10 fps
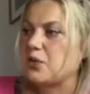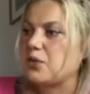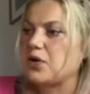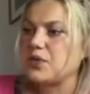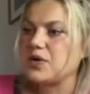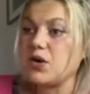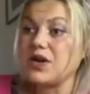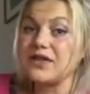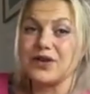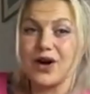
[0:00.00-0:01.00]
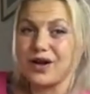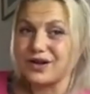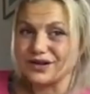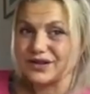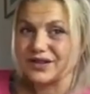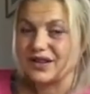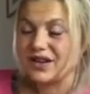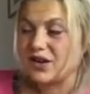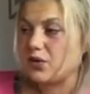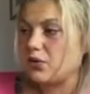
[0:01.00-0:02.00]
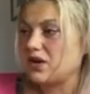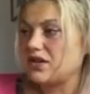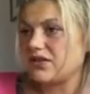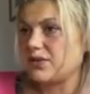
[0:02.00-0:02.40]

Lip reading: but we all have colors. We're not